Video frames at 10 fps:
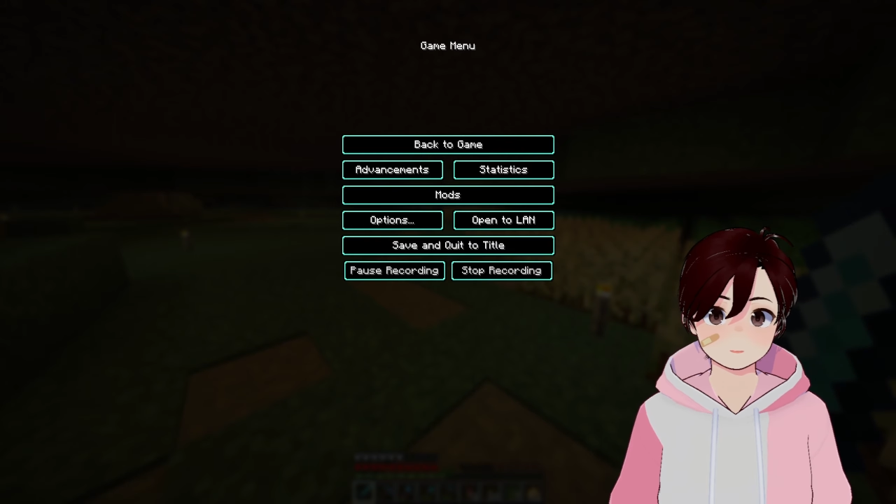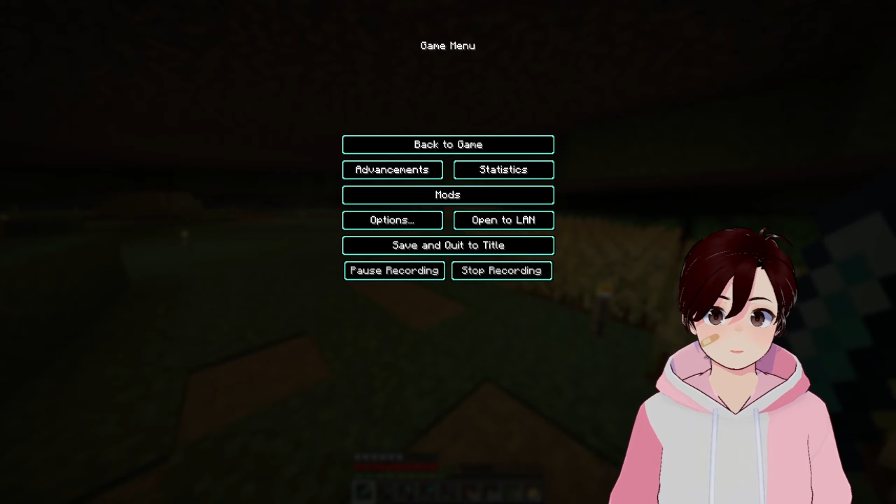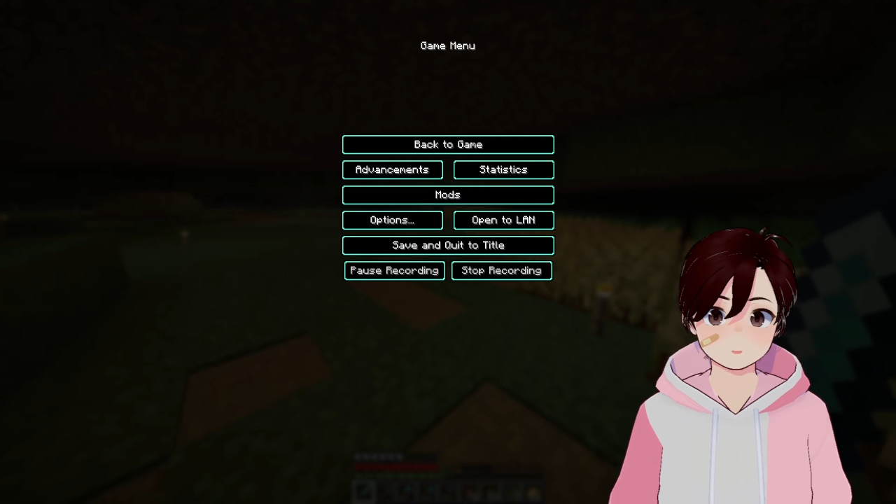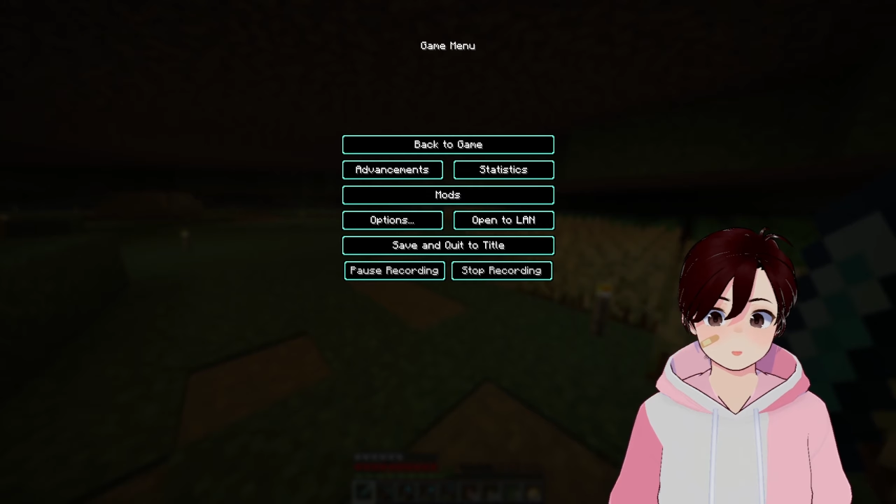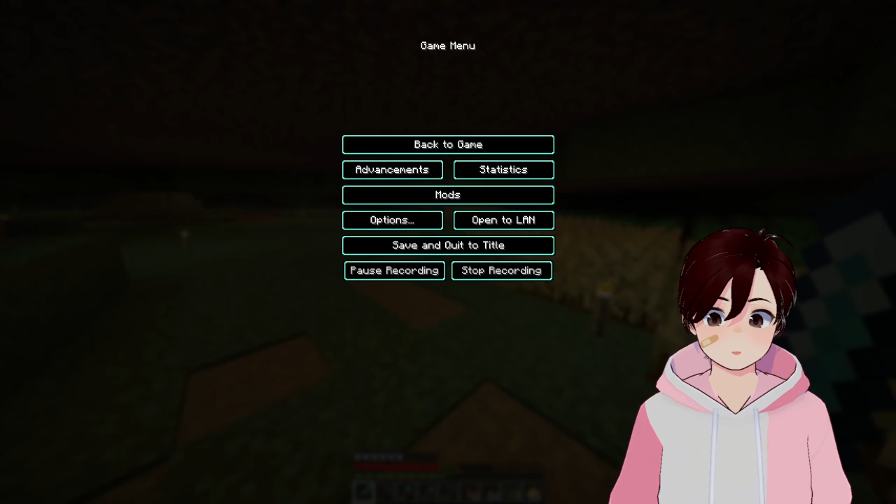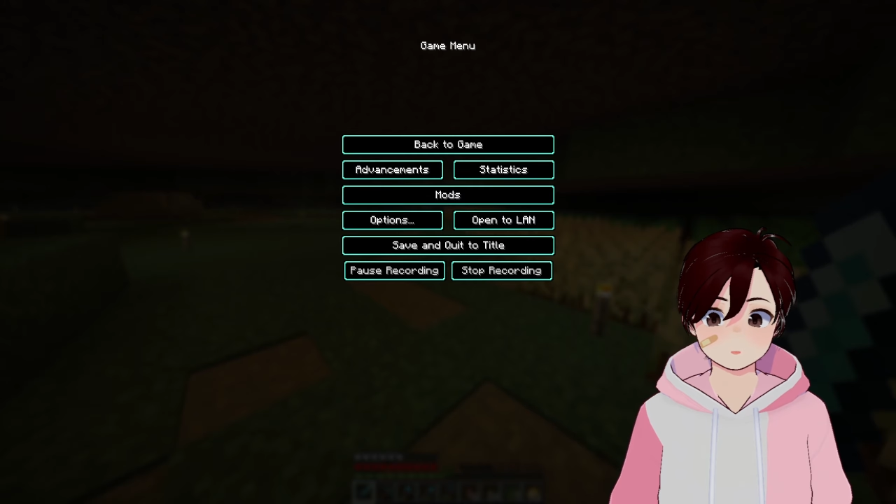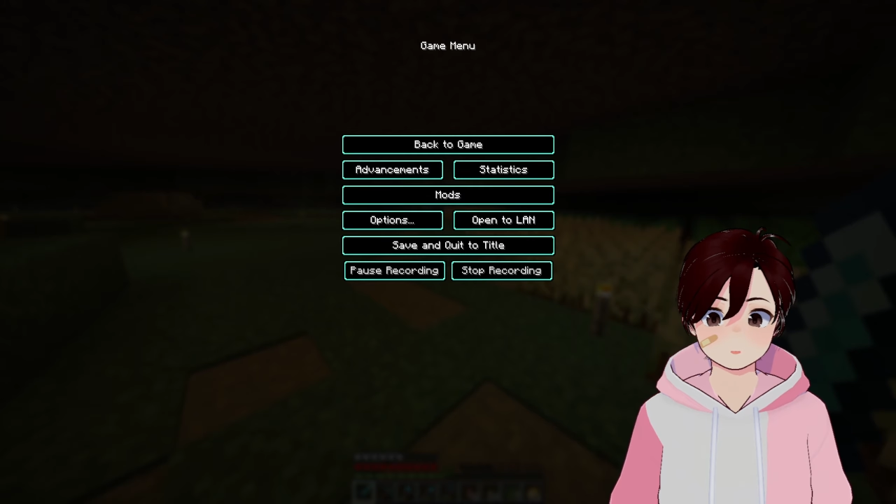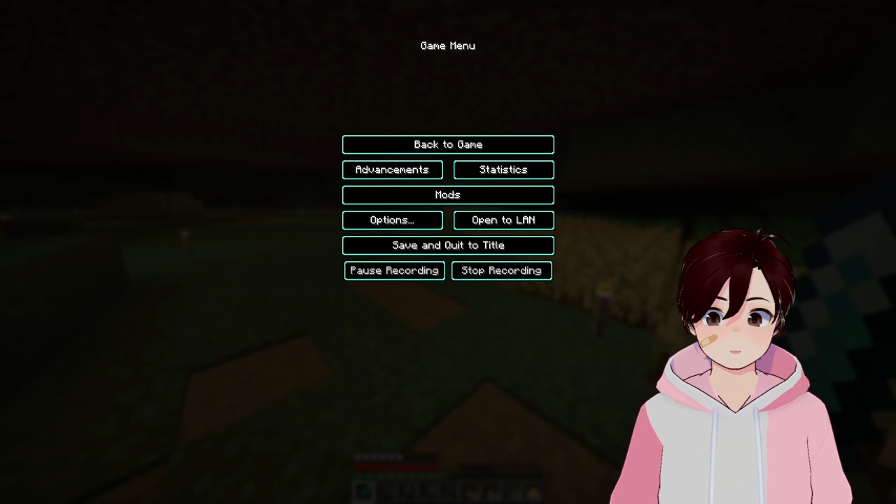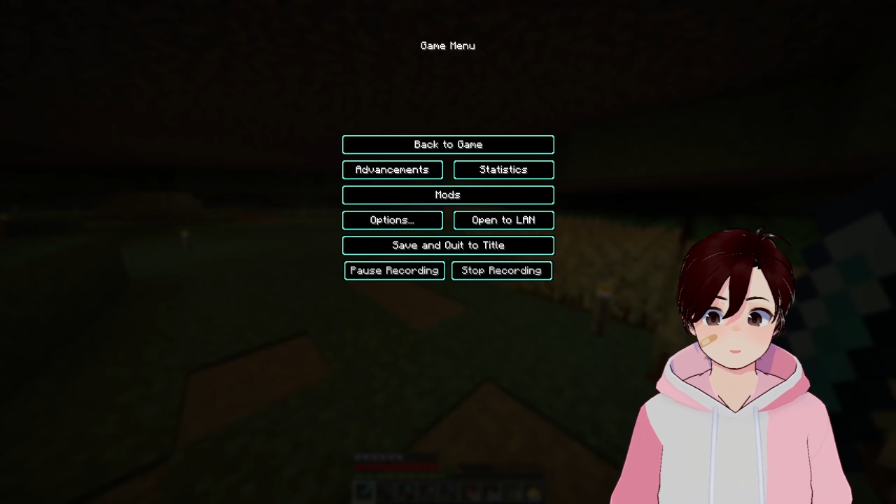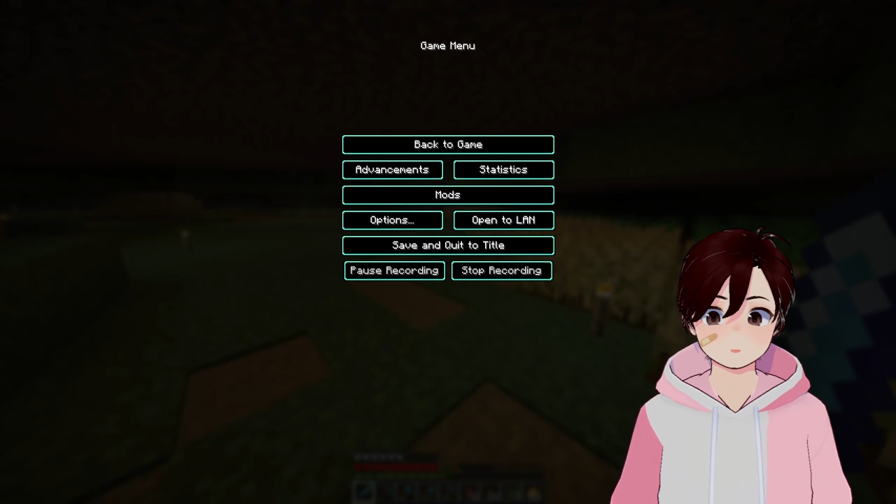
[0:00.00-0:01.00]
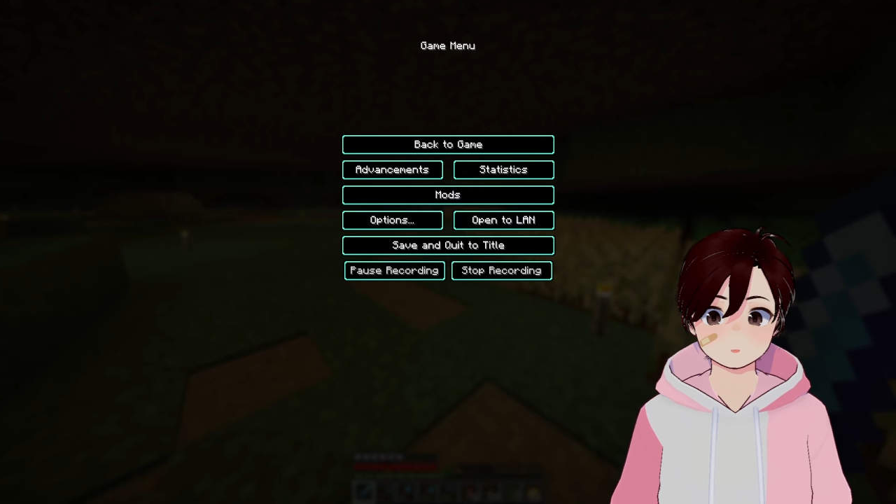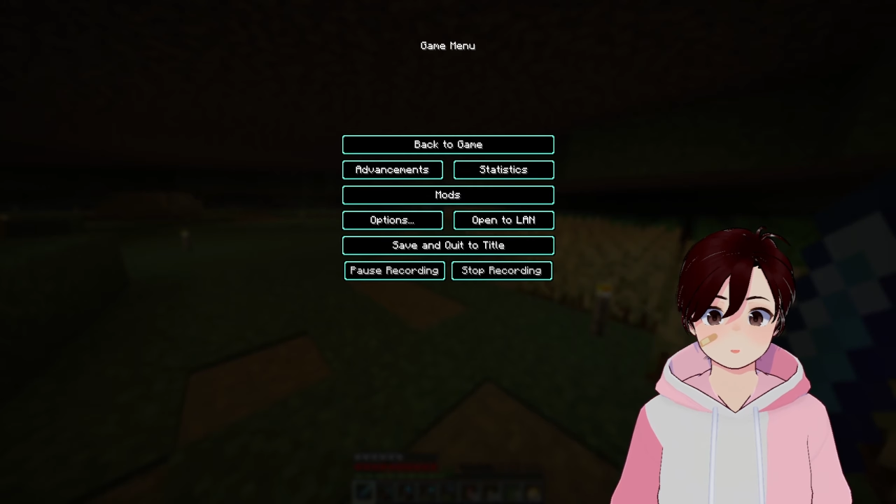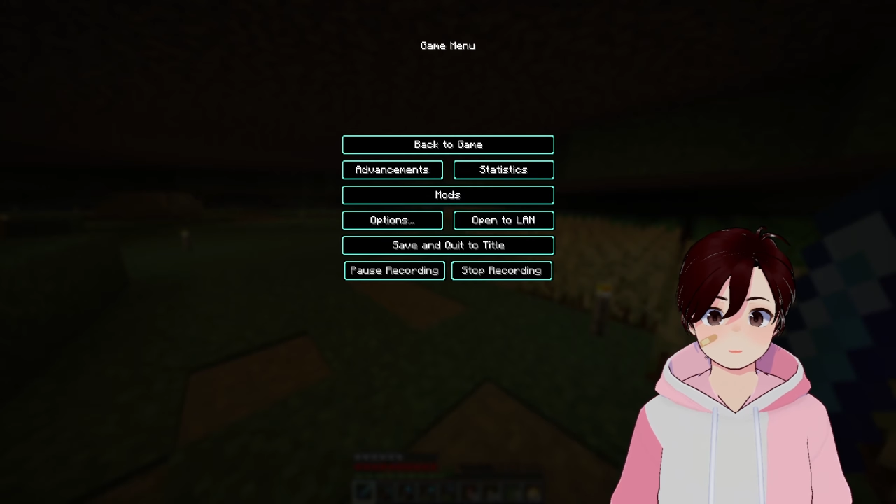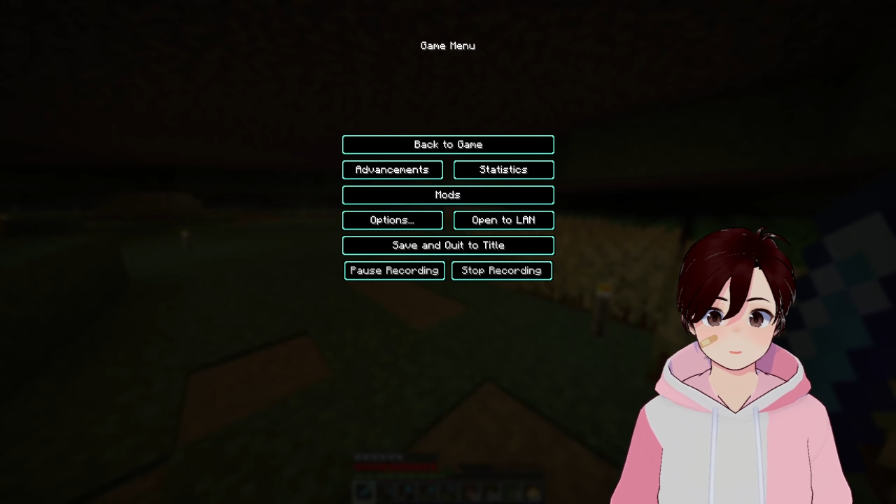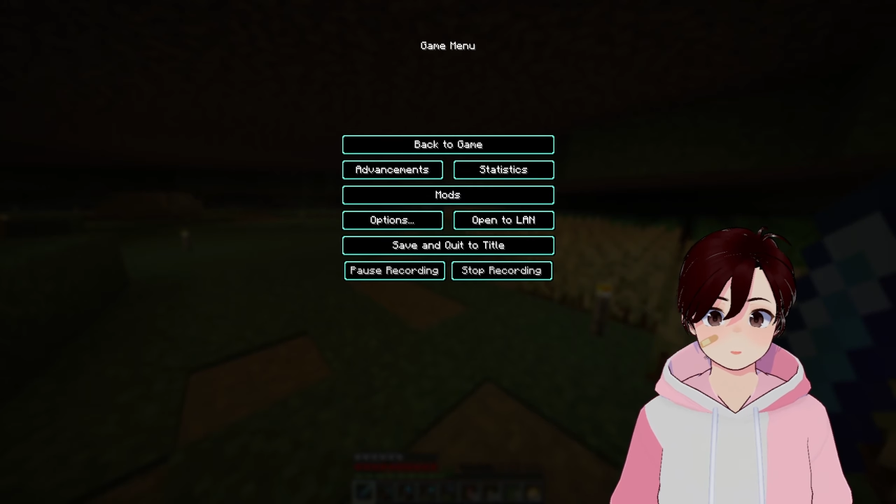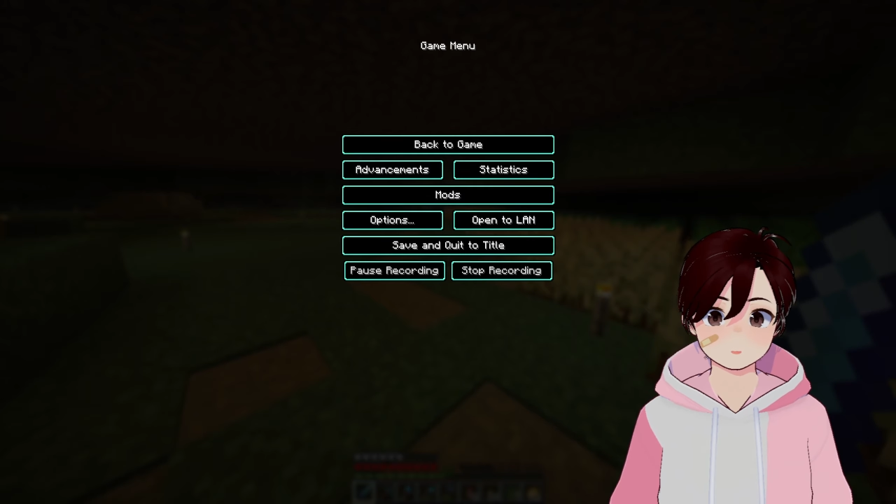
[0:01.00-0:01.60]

I need to re-record so much.